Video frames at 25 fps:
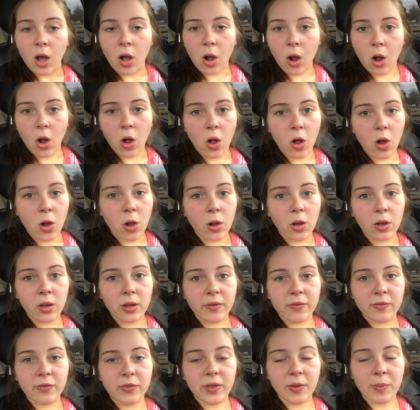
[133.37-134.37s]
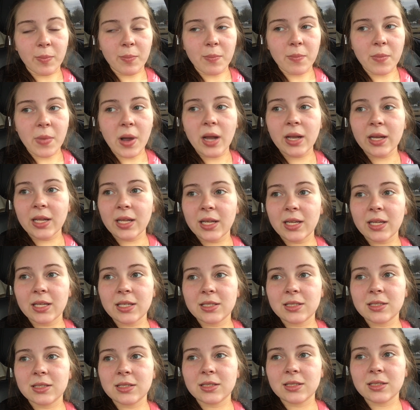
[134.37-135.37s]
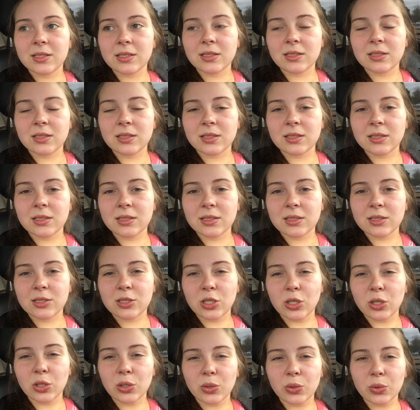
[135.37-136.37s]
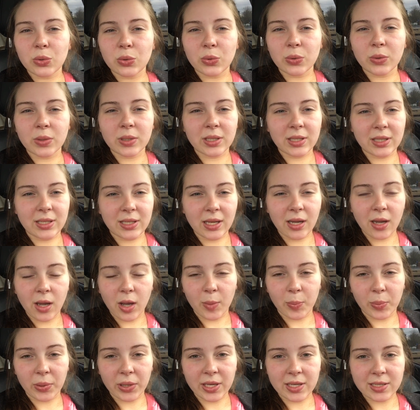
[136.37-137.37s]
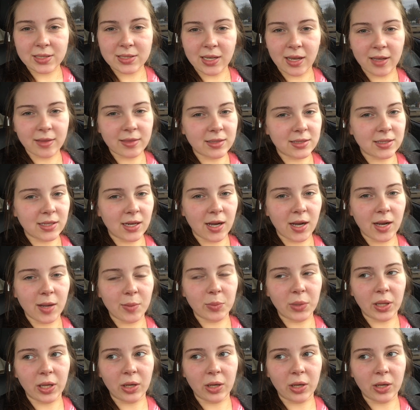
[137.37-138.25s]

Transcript: all of the money to get a place at the time.